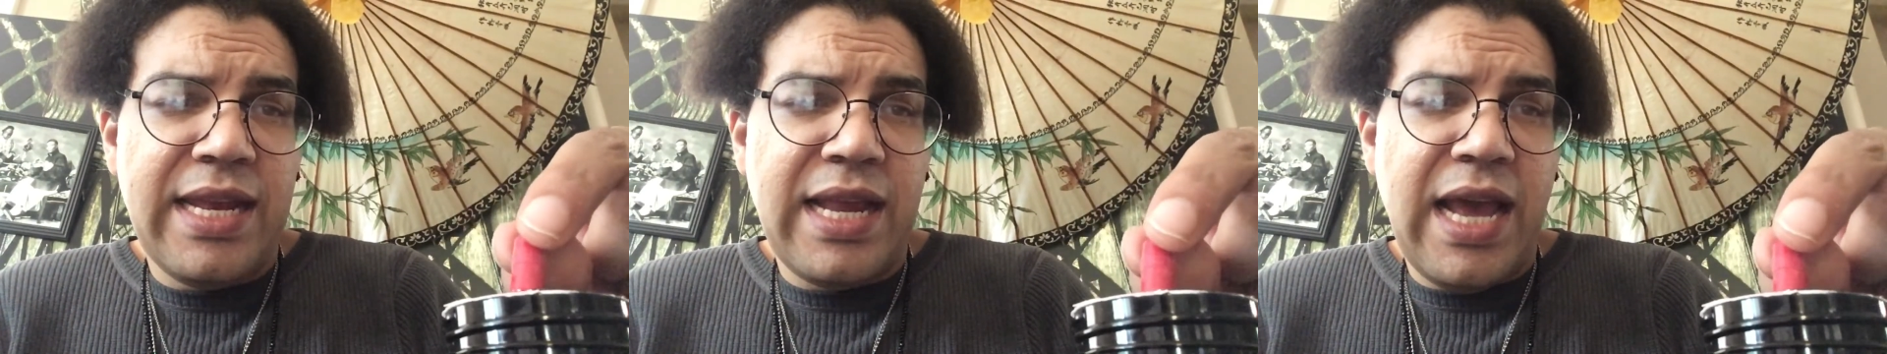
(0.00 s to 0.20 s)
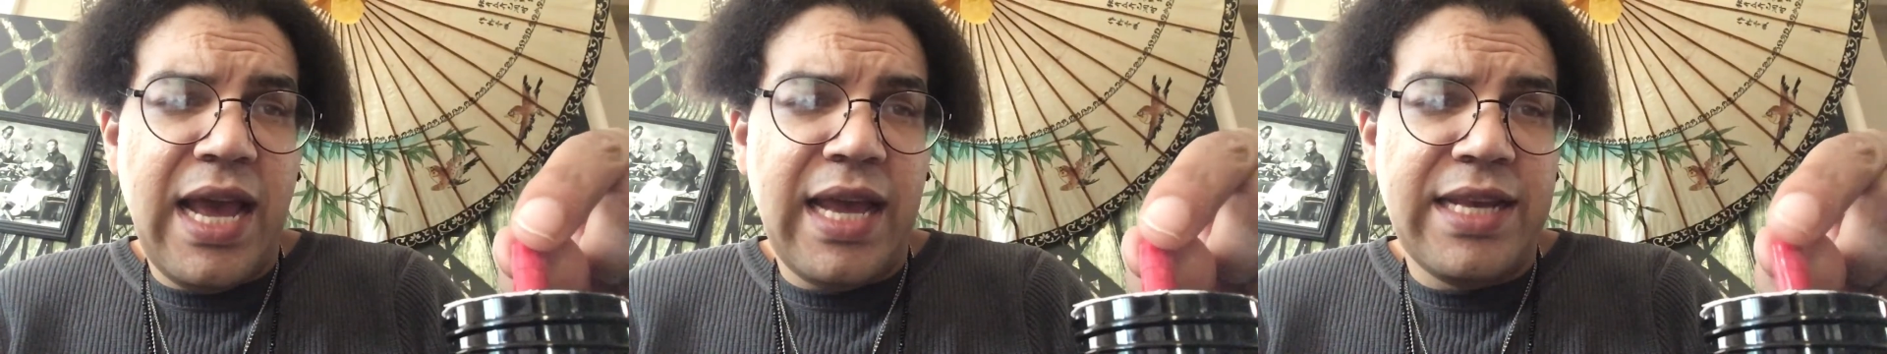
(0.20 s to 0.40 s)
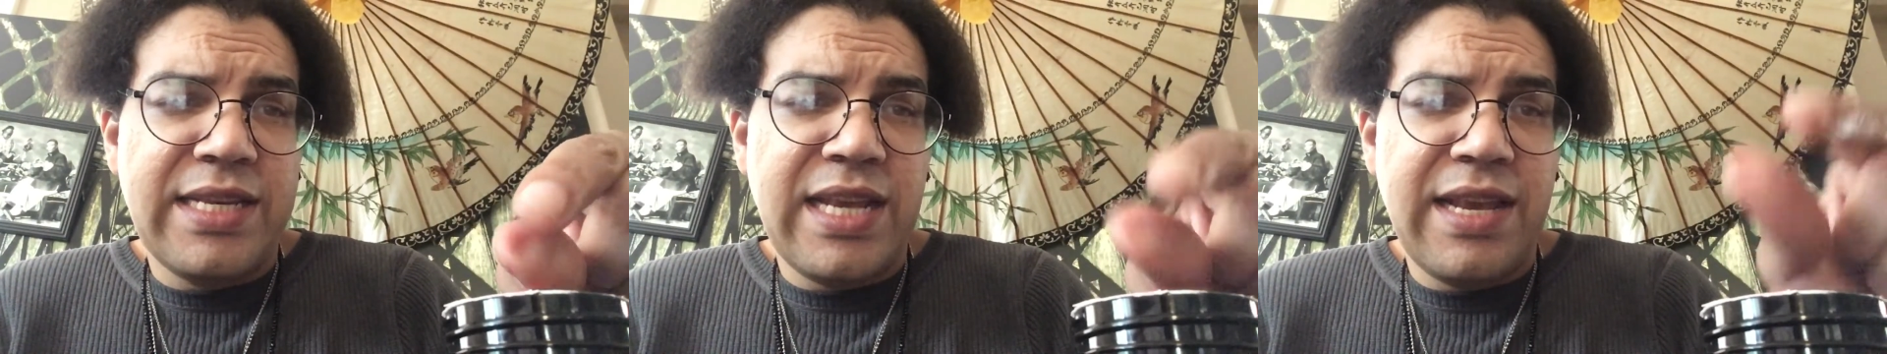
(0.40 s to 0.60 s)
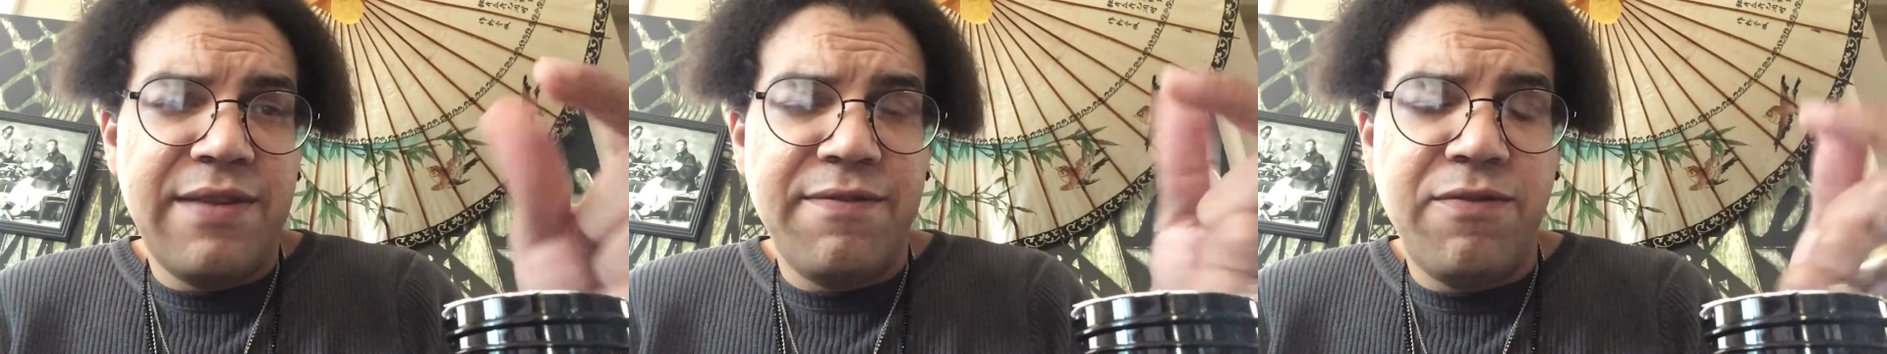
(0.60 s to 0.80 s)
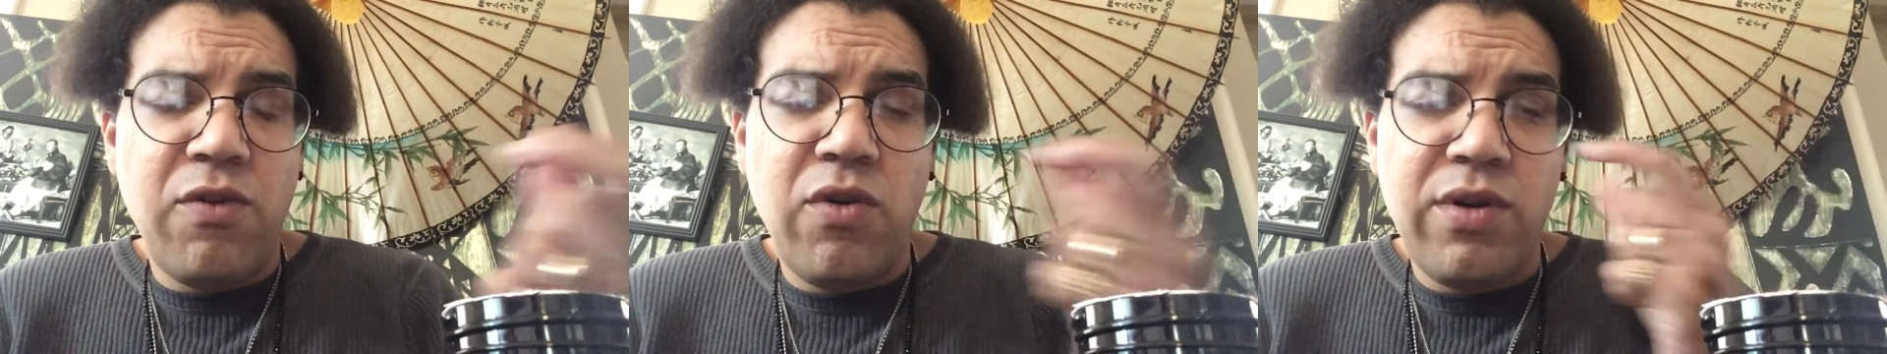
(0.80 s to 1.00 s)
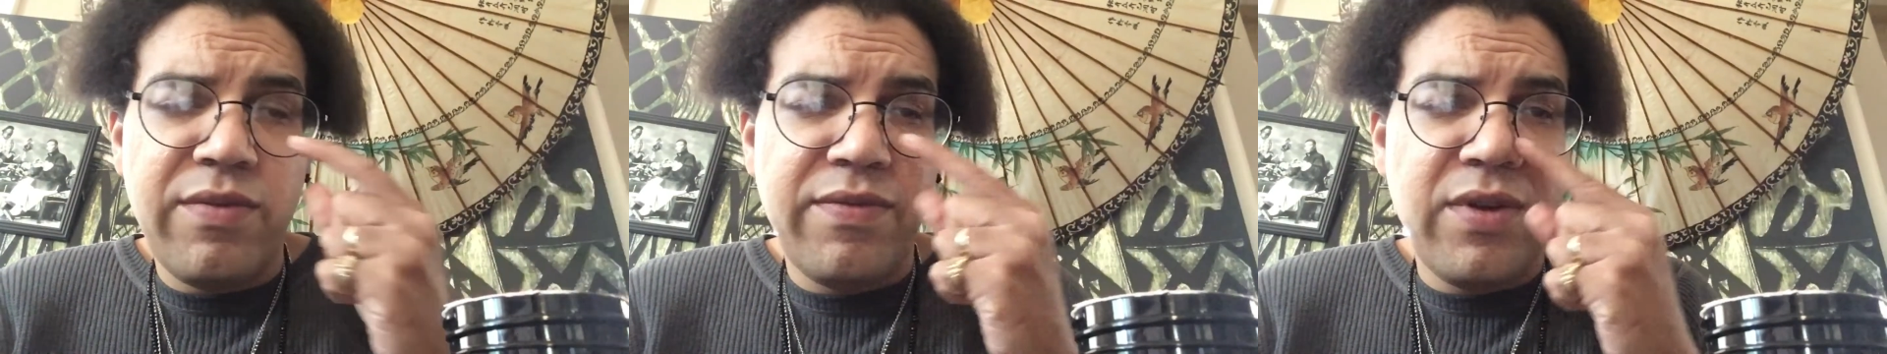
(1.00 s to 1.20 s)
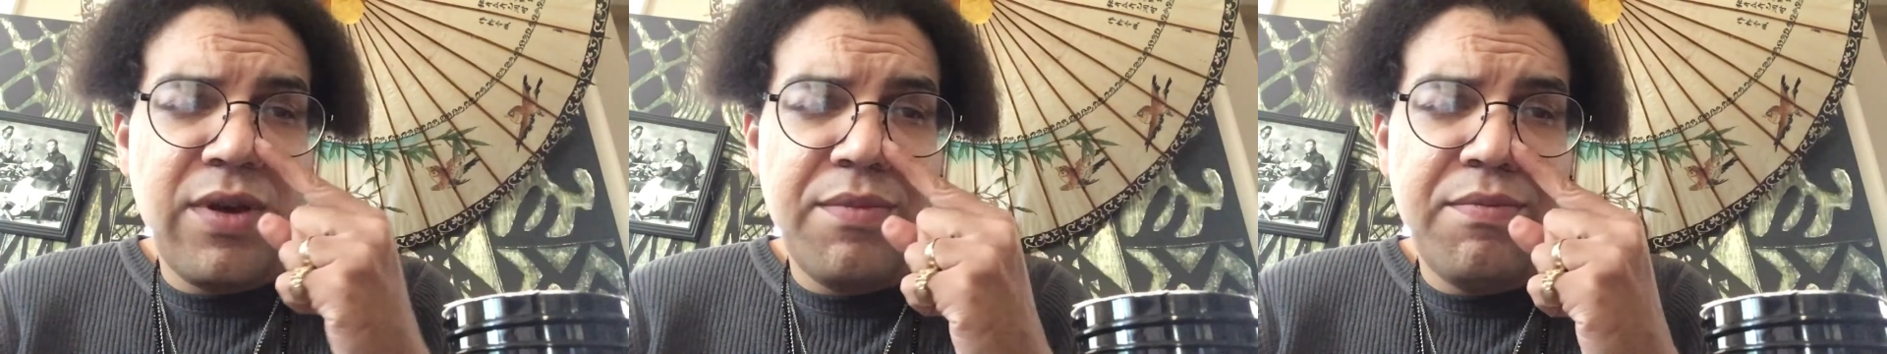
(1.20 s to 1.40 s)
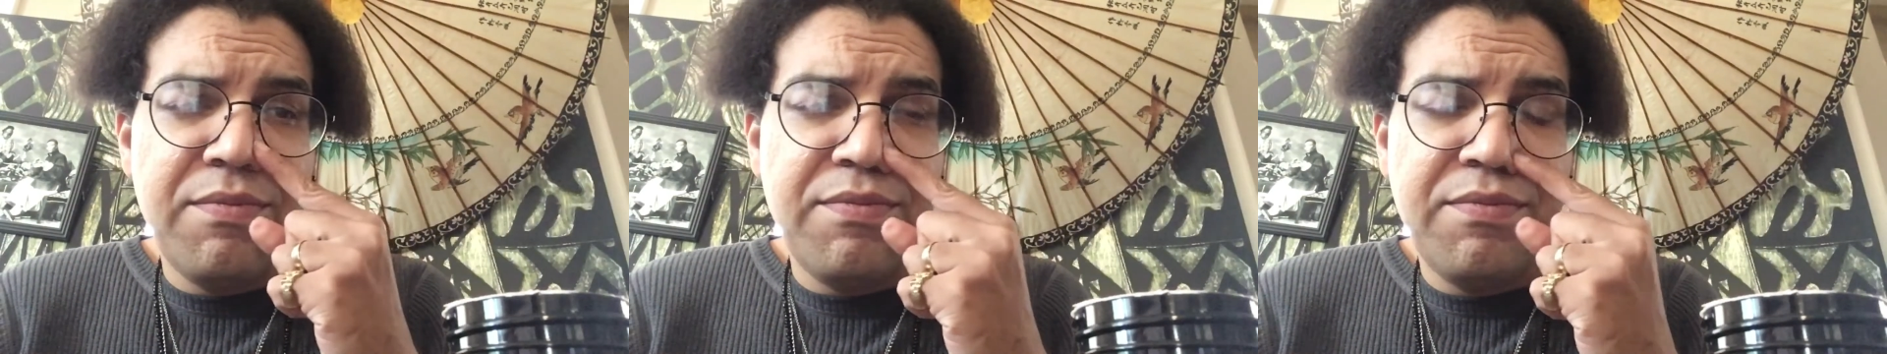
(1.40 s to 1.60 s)
I take 4 of
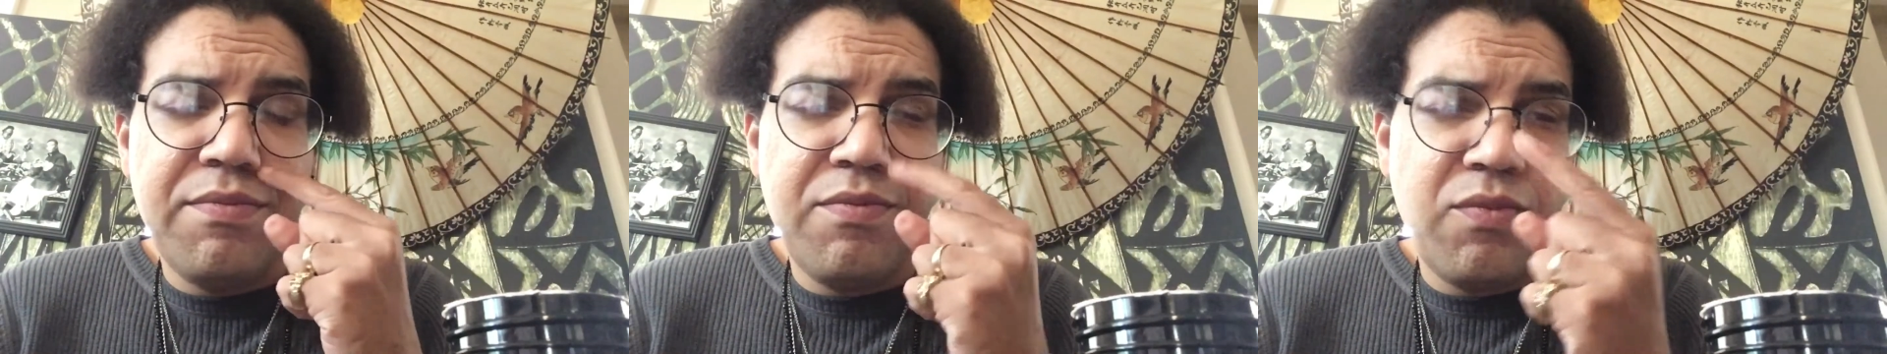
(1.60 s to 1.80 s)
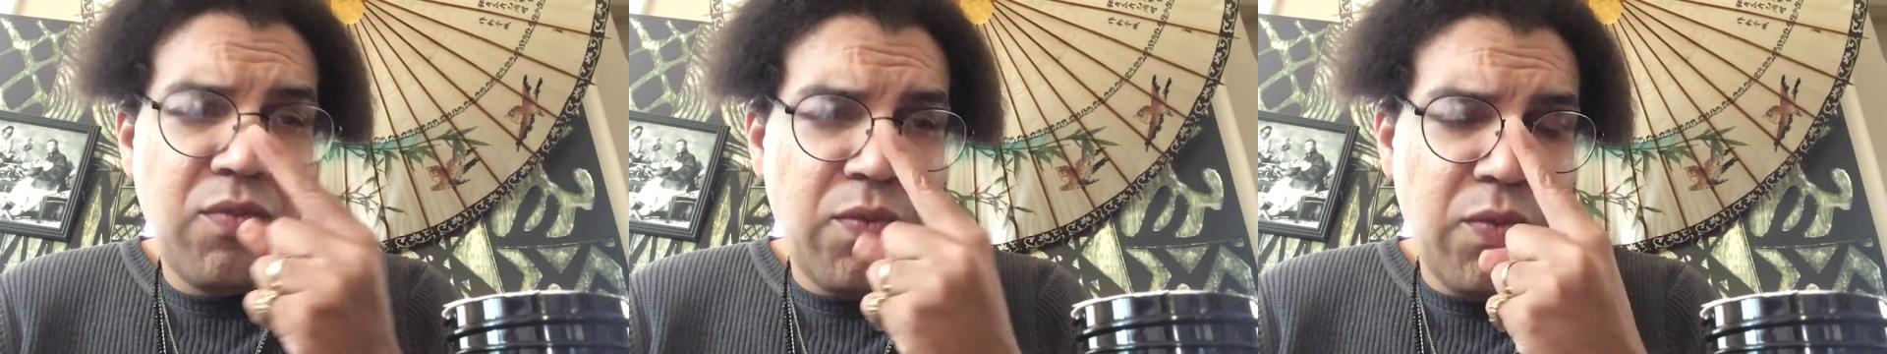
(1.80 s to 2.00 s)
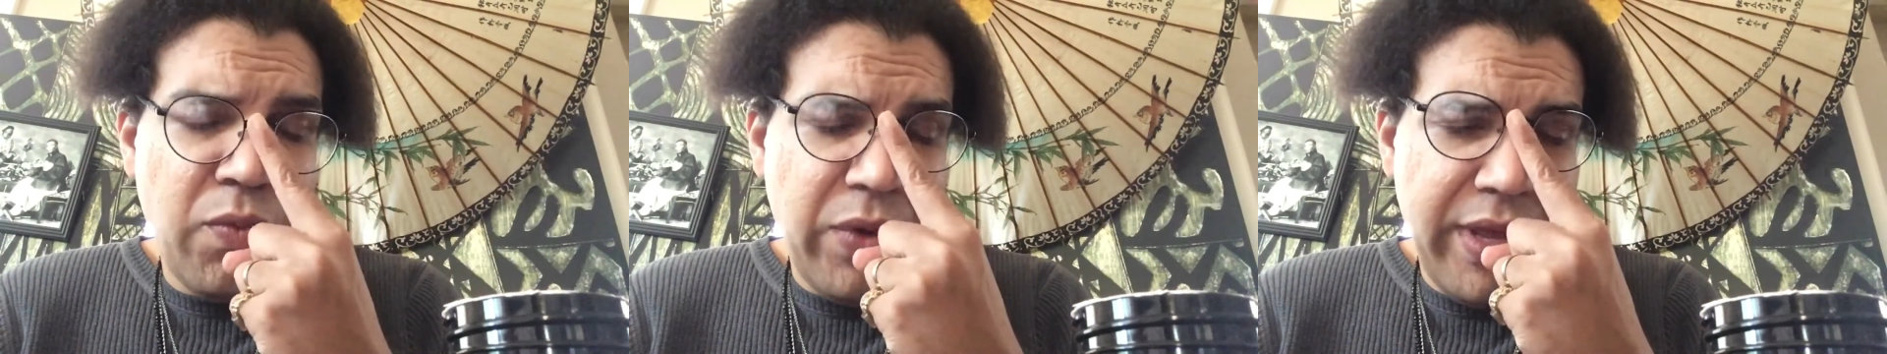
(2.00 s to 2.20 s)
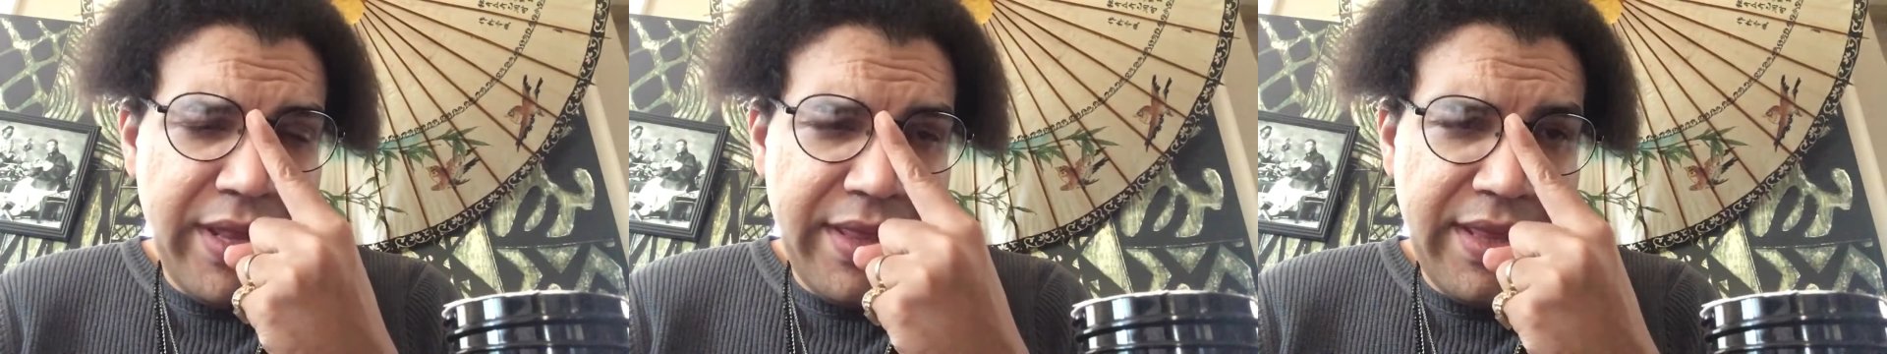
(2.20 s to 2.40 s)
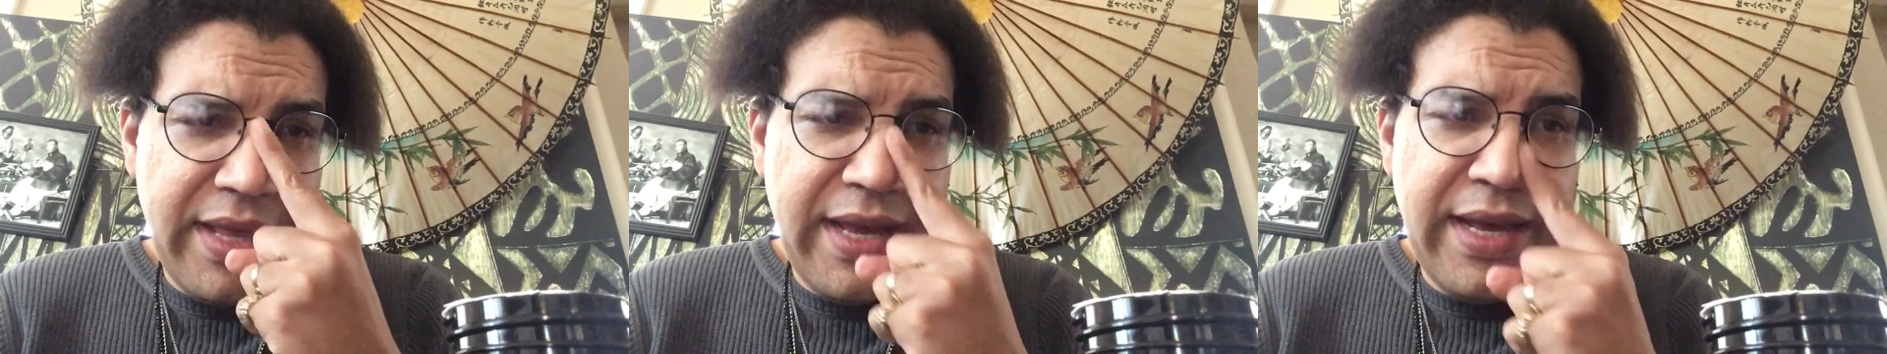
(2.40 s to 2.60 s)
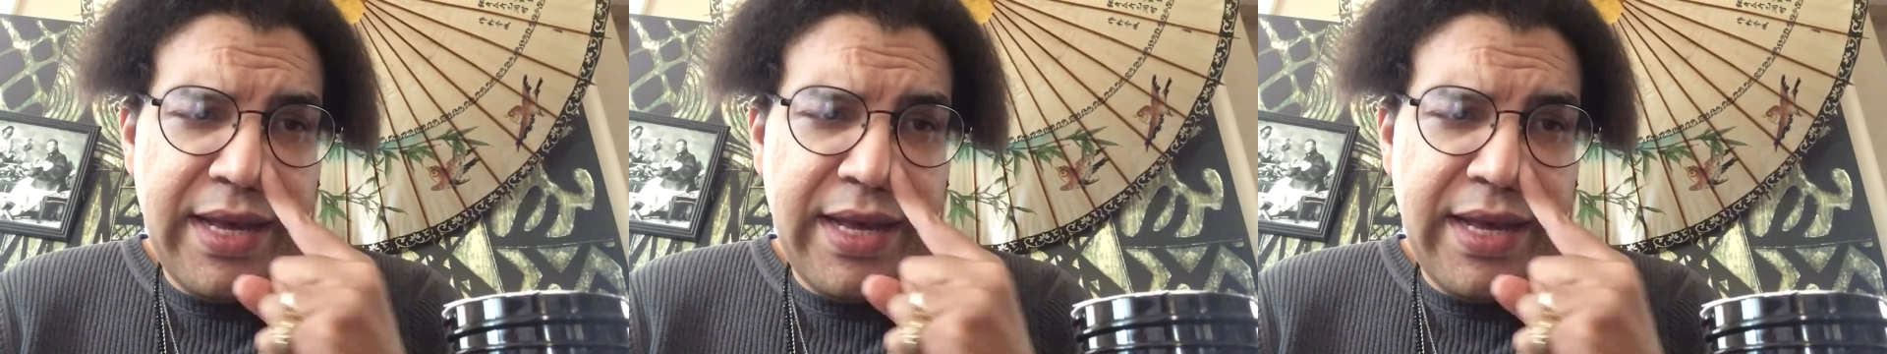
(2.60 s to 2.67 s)
them with